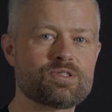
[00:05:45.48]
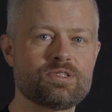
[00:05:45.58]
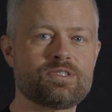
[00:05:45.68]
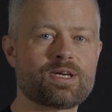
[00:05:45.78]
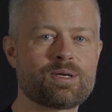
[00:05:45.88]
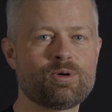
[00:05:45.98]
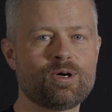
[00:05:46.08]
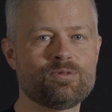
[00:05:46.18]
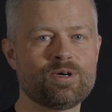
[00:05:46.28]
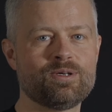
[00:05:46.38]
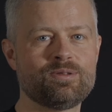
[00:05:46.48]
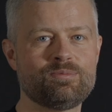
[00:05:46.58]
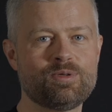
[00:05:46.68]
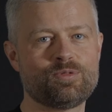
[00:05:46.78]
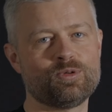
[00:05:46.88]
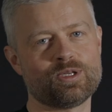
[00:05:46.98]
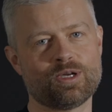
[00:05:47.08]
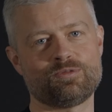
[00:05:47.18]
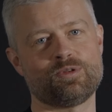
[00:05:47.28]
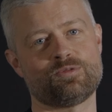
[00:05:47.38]
to check them over before you
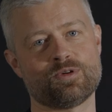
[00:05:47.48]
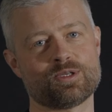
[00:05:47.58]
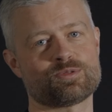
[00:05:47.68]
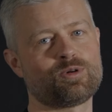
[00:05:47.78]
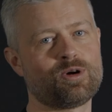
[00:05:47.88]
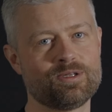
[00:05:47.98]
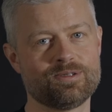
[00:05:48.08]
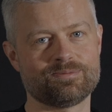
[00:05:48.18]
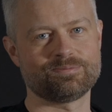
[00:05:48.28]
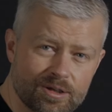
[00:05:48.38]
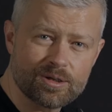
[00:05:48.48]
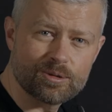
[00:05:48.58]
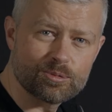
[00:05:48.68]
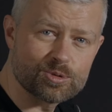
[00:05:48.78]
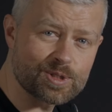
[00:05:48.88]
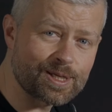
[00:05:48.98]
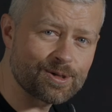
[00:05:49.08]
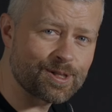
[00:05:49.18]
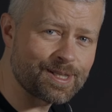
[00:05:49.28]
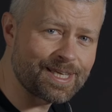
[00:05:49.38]
go for your first ride. We'll take a
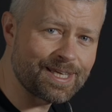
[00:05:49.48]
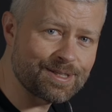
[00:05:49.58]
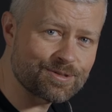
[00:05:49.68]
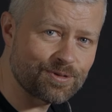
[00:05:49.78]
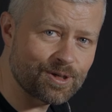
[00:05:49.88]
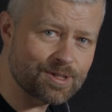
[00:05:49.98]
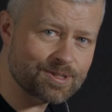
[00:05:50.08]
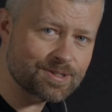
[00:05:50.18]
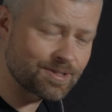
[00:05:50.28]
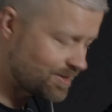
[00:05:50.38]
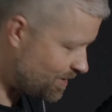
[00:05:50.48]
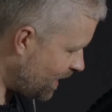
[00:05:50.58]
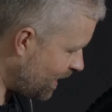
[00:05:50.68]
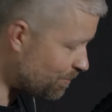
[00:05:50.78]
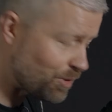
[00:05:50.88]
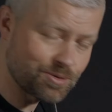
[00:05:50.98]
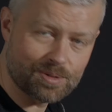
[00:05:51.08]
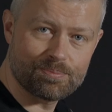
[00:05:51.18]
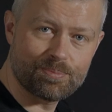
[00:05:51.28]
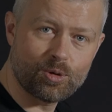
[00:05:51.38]
look at the gears first, and the most
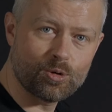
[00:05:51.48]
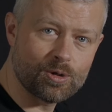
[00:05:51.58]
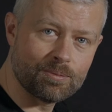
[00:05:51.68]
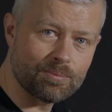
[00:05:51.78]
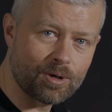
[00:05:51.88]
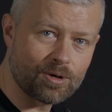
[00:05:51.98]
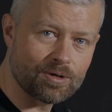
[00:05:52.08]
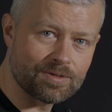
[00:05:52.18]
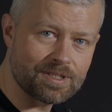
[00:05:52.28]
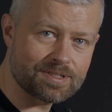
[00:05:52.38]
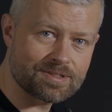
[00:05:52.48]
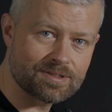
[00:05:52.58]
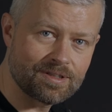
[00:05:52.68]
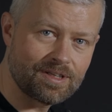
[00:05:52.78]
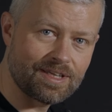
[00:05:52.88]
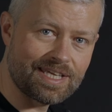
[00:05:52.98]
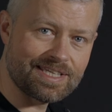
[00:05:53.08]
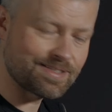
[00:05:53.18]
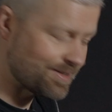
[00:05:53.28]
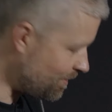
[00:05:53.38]
important part of this
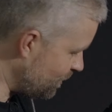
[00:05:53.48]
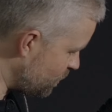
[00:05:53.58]
is that the